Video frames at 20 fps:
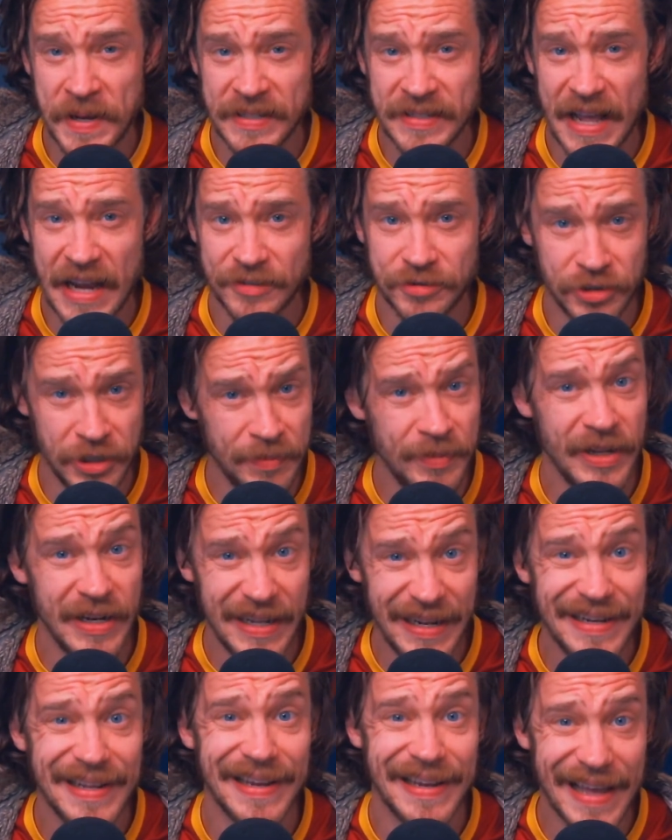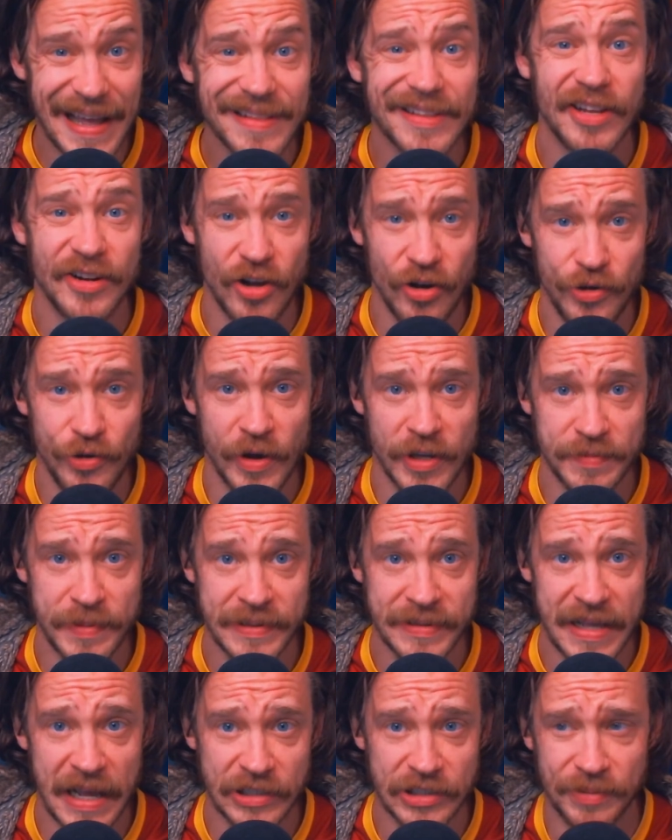men's national team, you need to get to know U.S.
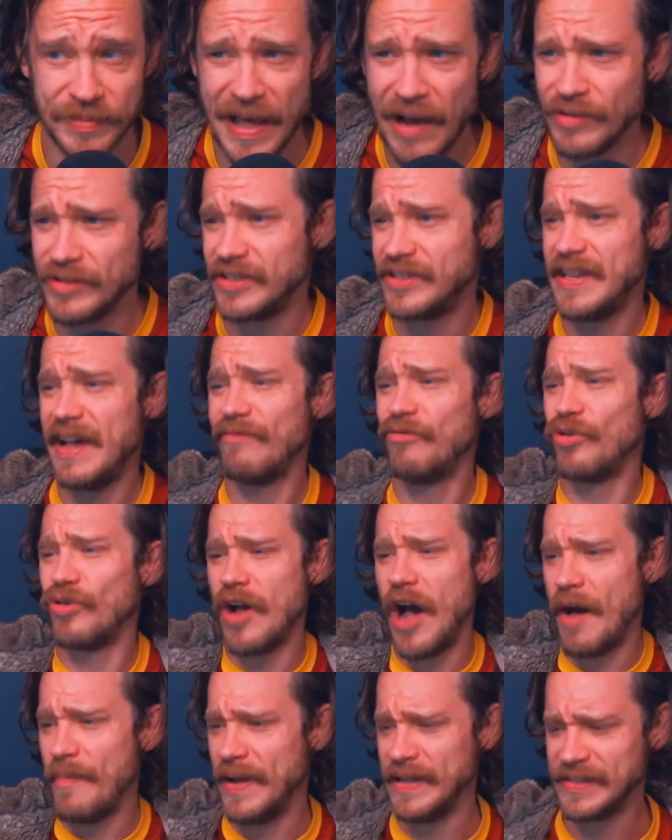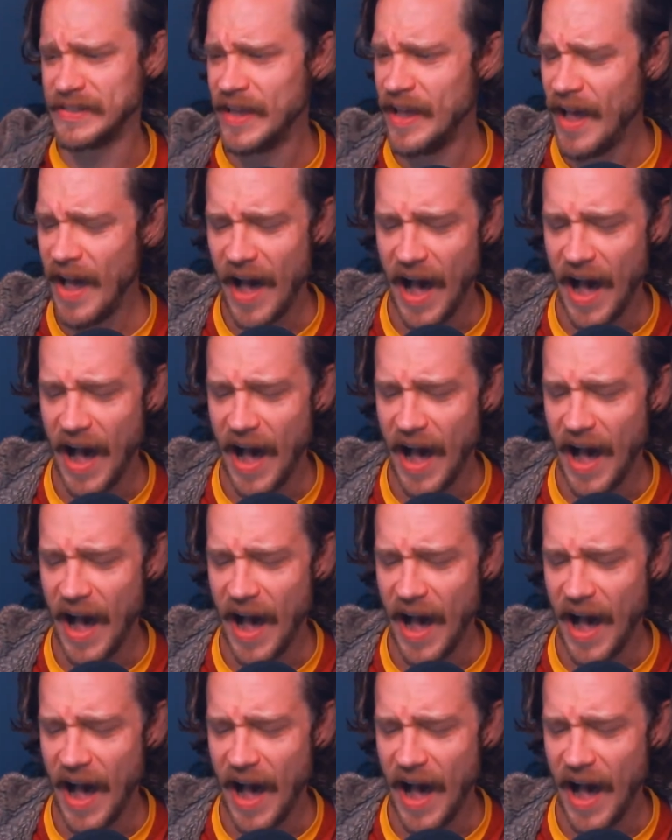men's national team. That was several comments.